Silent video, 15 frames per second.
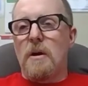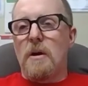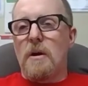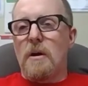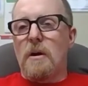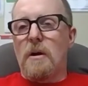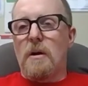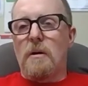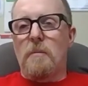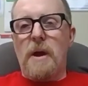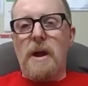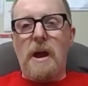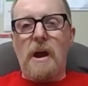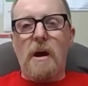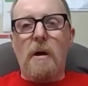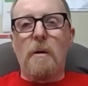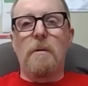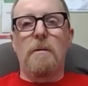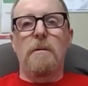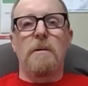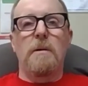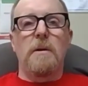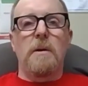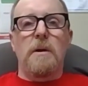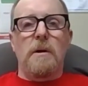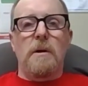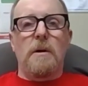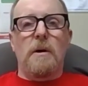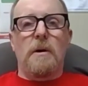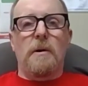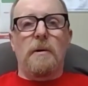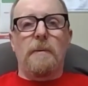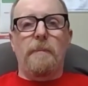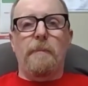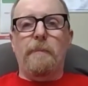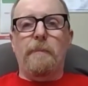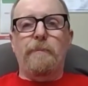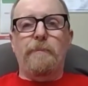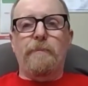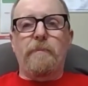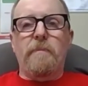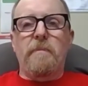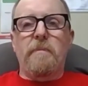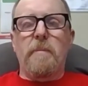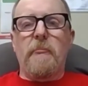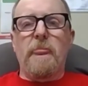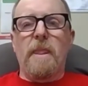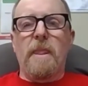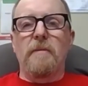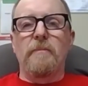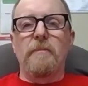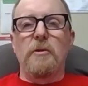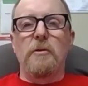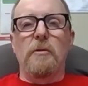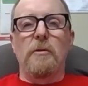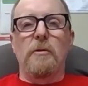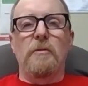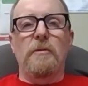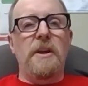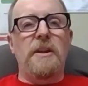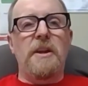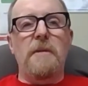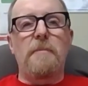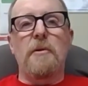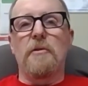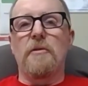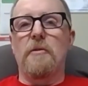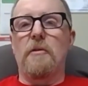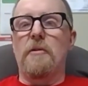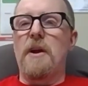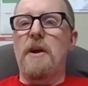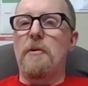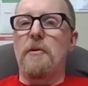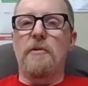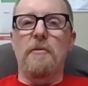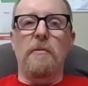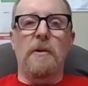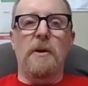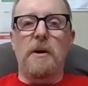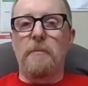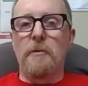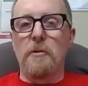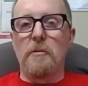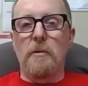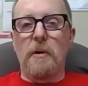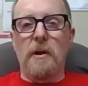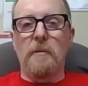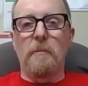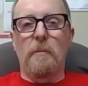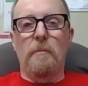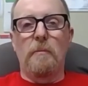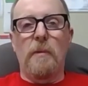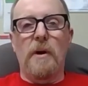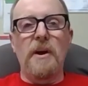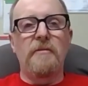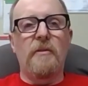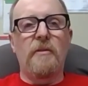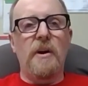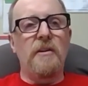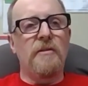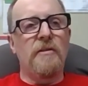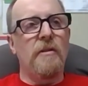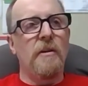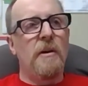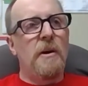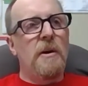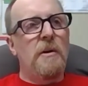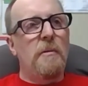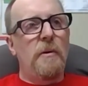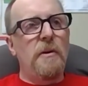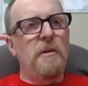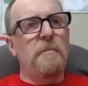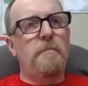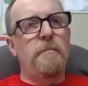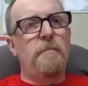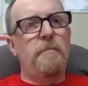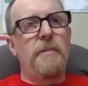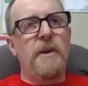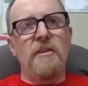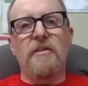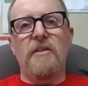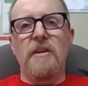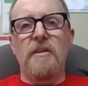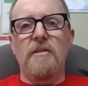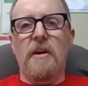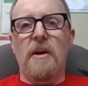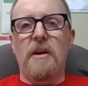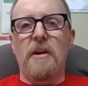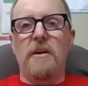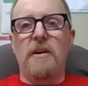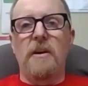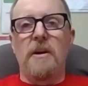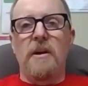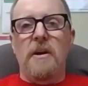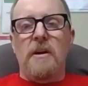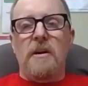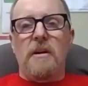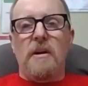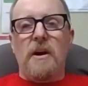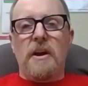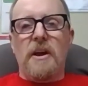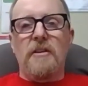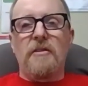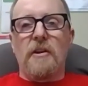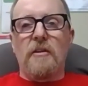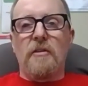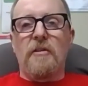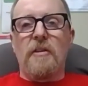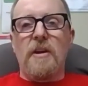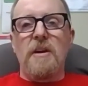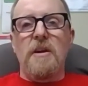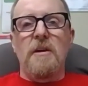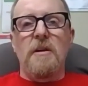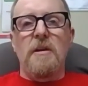um, how um, you'll need that person or that person will help you. And my advice, one of the biggest things I I guess I could say,